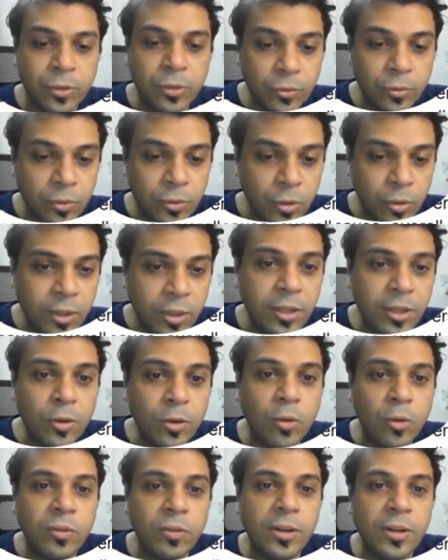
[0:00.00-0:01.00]
But you
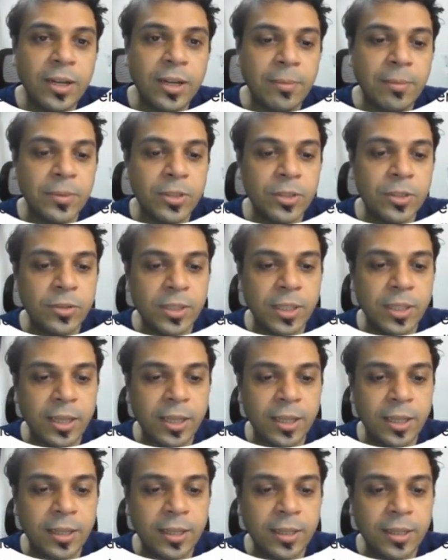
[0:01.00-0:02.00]
look at the overall numbers, you
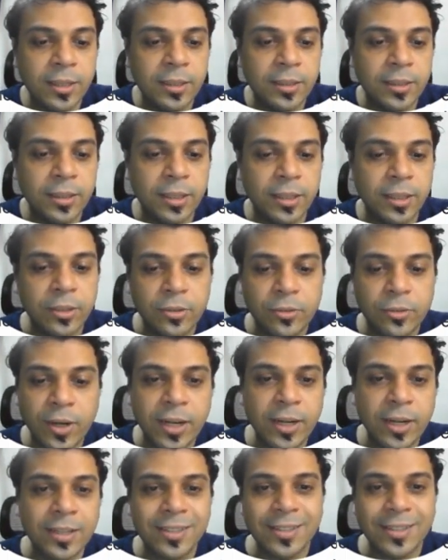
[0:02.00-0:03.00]
see that
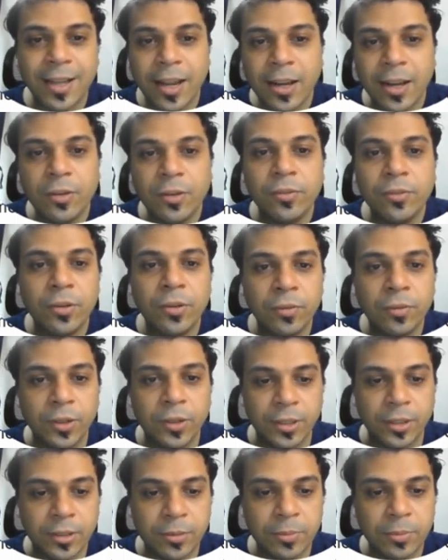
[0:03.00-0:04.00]
the trend is kind of
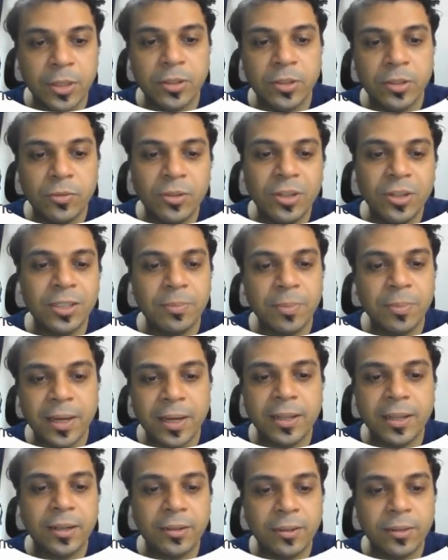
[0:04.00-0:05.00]
reversed, because you would
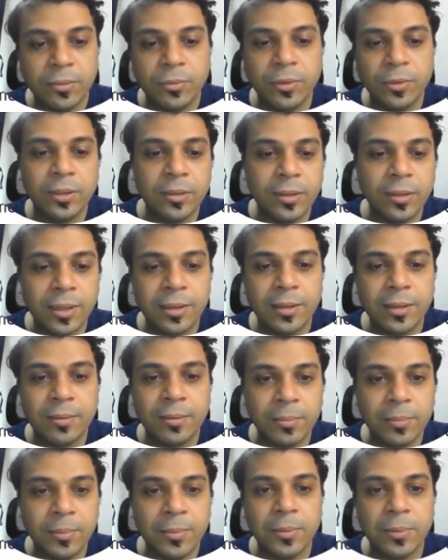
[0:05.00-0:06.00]
expect that with
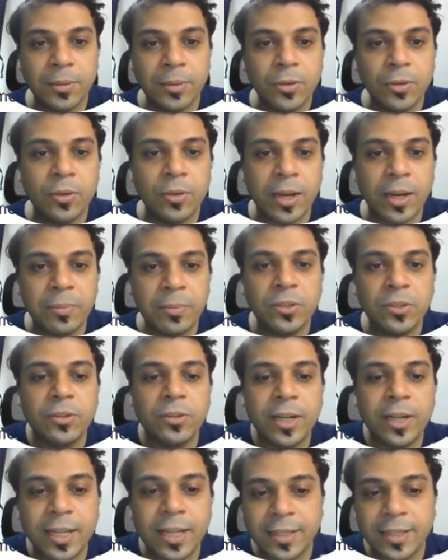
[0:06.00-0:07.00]
an
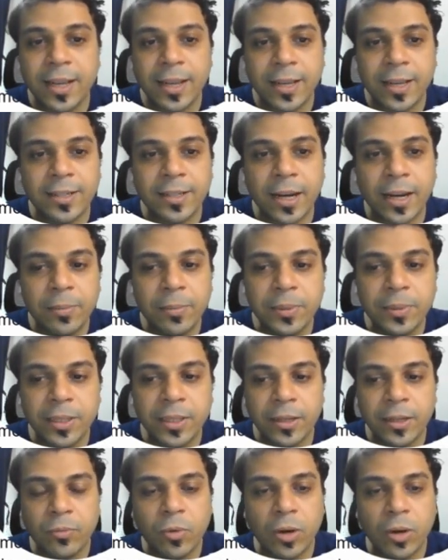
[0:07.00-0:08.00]
admission rate as high as
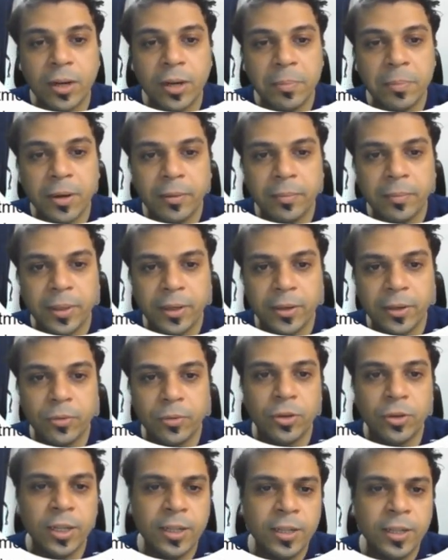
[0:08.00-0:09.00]
90% in one
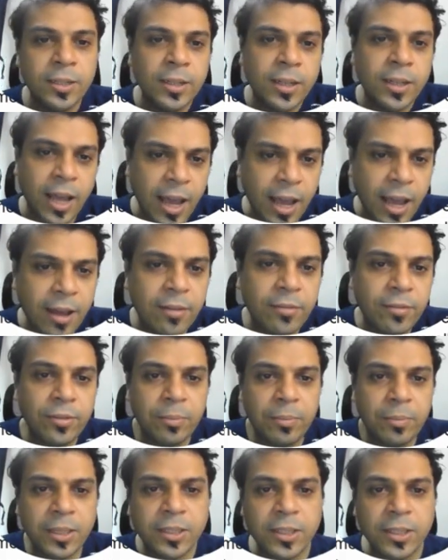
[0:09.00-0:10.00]
department, you would
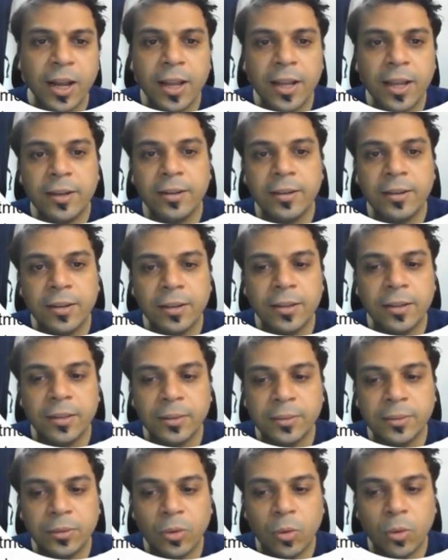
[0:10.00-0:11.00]
have a much
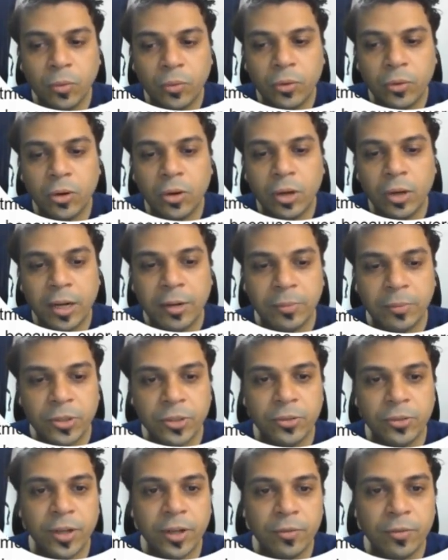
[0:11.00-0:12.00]
higher overall
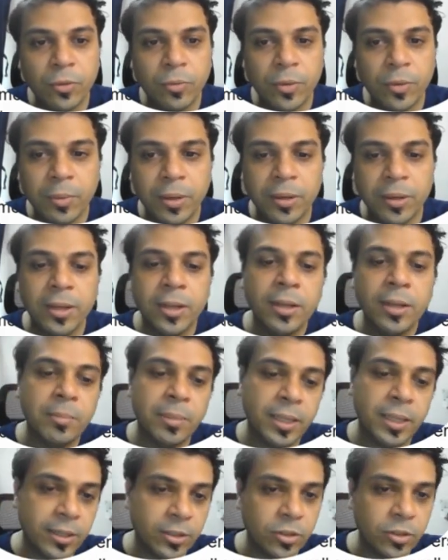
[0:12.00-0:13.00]
admission rate for women,
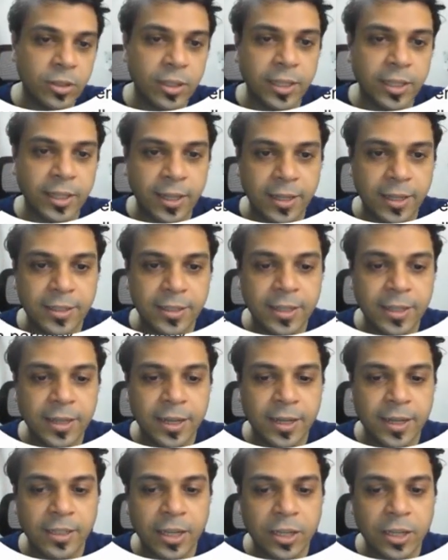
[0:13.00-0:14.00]
but that's not the
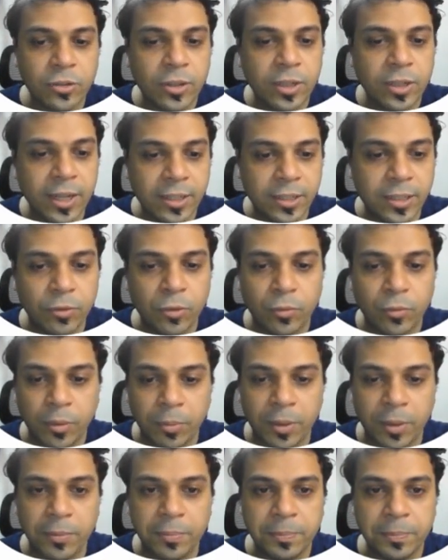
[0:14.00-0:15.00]
case. It's actually lesser
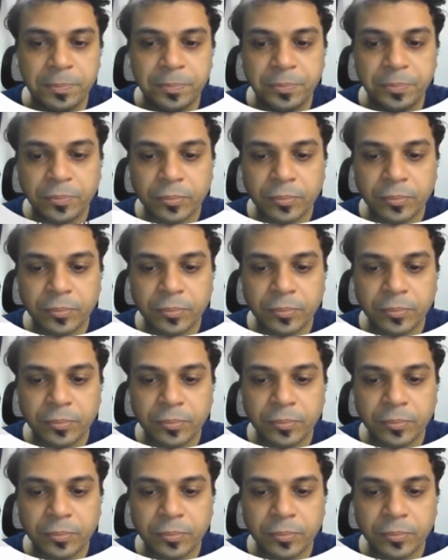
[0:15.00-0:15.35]
for women.